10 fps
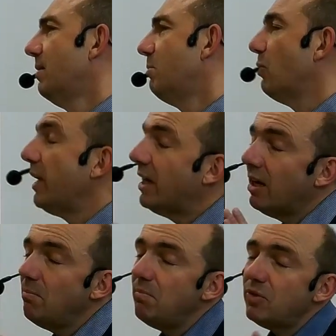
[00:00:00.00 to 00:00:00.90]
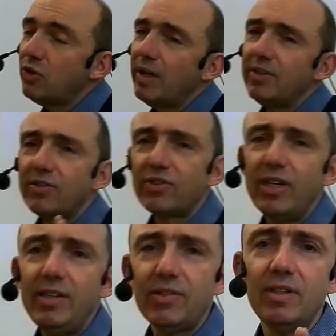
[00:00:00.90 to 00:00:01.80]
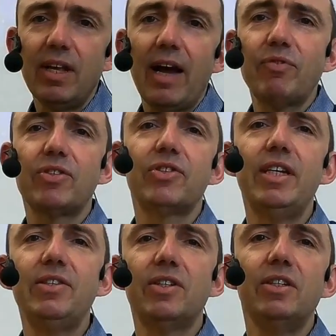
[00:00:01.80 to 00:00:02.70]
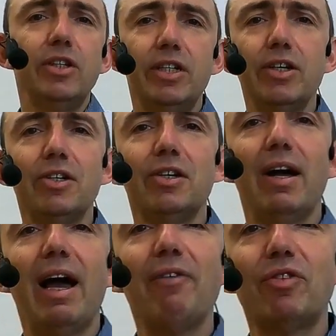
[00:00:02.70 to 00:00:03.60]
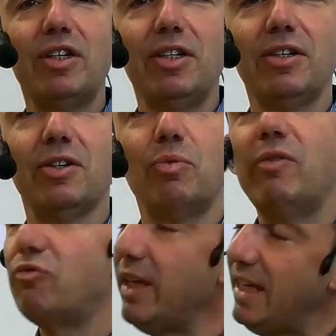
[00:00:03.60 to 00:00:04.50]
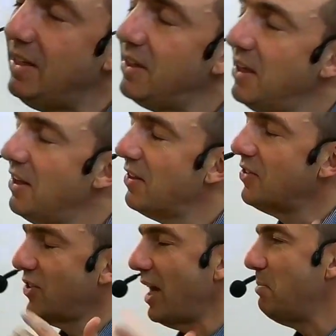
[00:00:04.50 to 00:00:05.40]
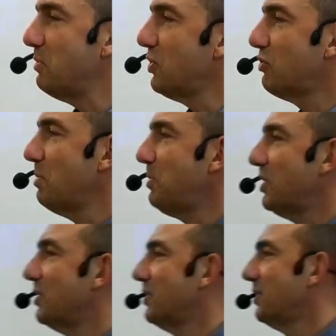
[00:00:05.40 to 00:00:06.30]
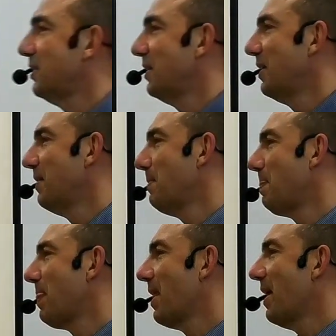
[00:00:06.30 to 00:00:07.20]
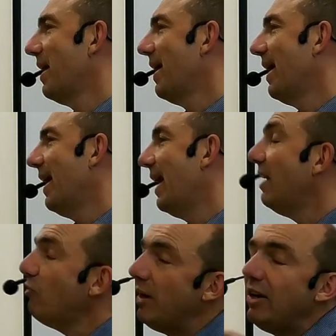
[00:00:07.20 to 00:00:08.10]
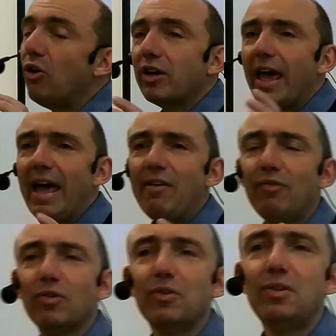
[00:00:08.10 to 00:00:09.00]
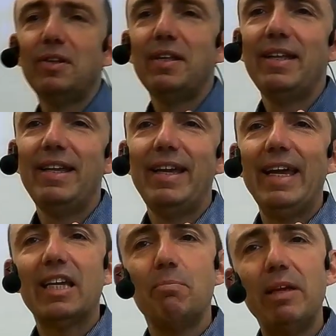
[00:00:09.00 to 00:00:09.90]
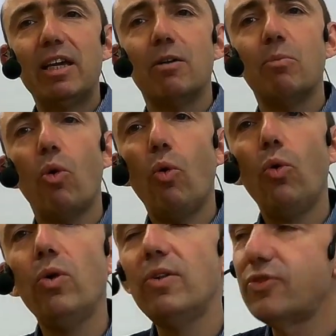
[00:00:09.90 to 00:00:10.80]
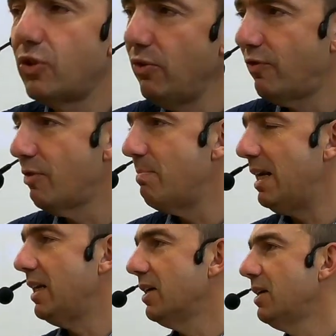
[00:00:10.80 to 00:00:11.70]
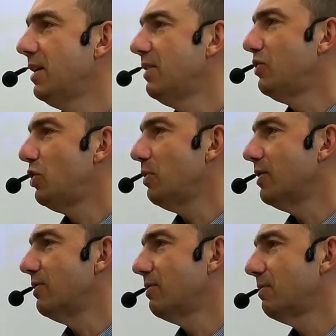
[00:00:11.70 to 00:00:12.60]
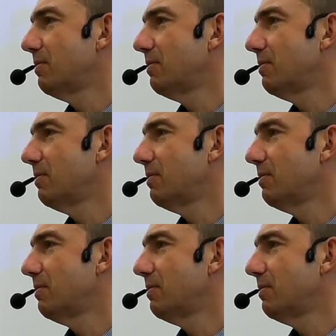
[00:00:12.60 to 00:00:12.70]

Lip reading: But we come to it season after season, year after year. We read the same scriptures. And if we're not careful, it can become all too familiar to us.